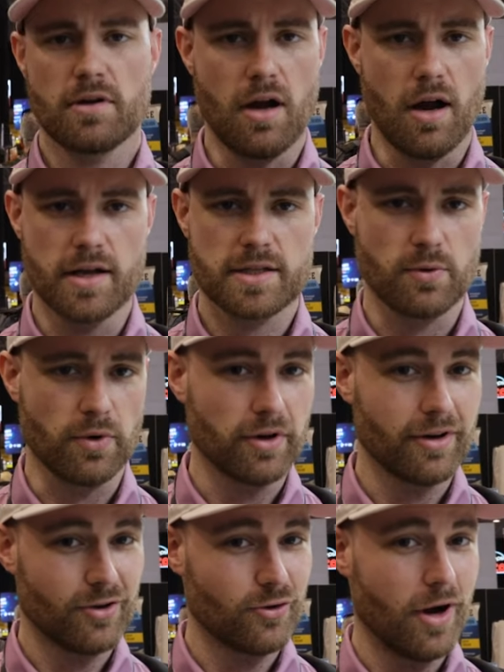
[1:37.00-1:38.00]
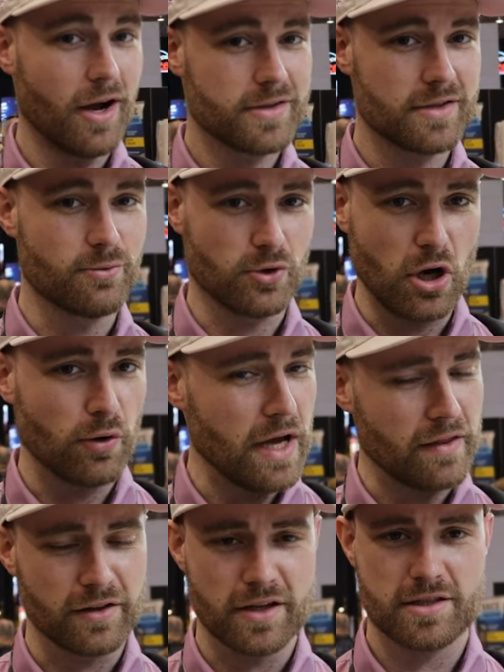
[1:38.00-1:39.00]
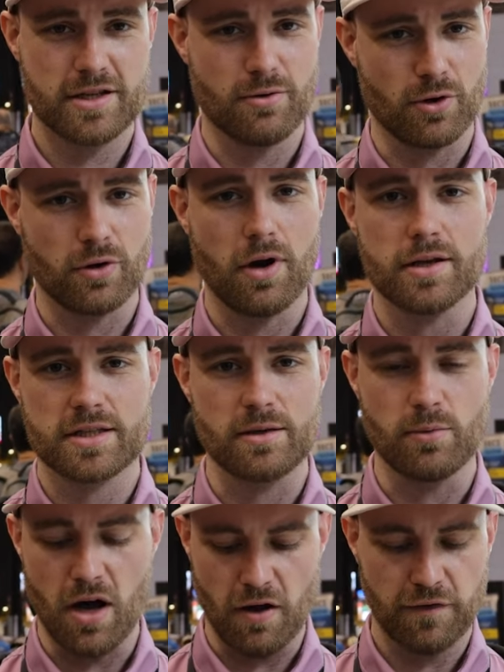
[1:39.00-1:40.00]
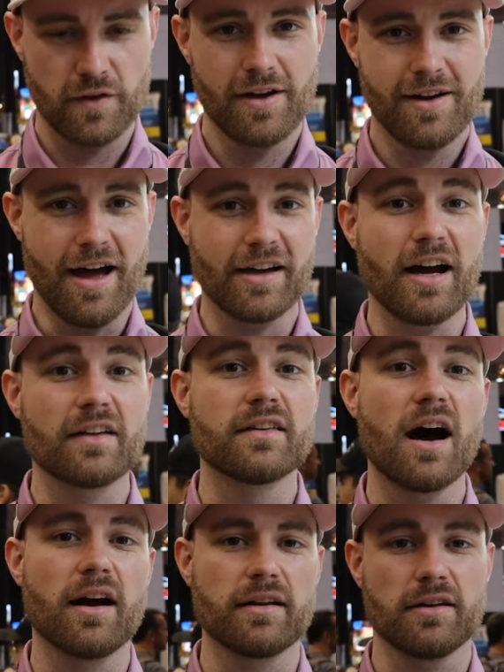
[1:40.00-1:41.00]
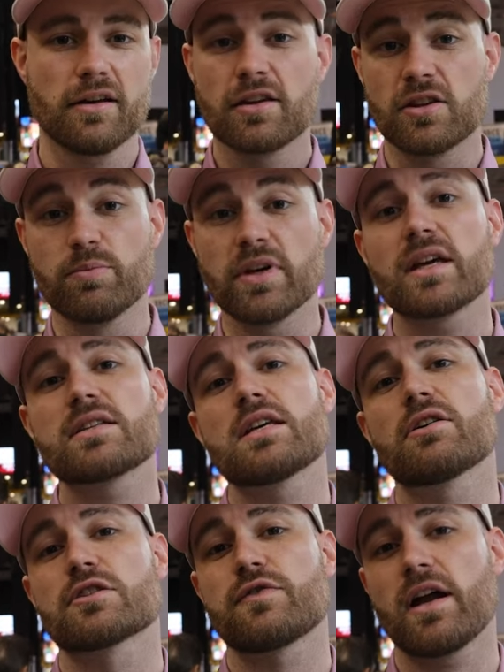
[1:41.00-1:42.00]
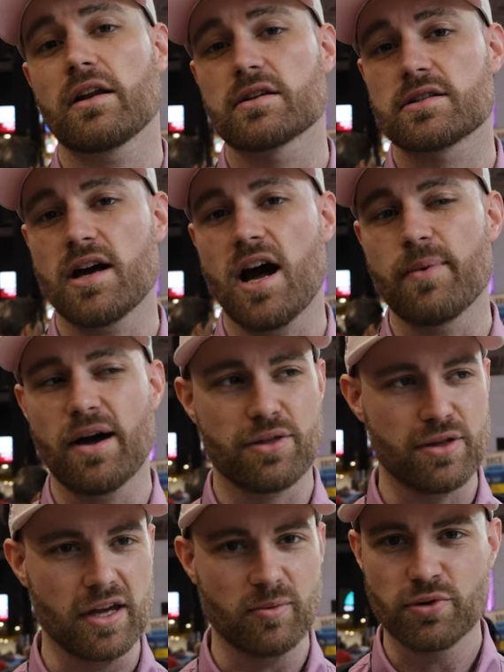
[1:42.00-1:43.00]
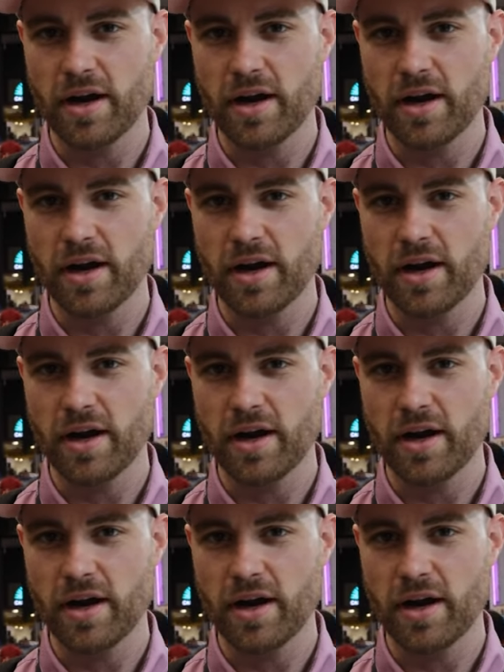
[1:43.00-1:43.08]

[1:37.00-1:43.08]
All right, so we're crossing, we're going down the list here, we're crossing them off. I got Donnie, the biggest Eagles fan in the shop, I think.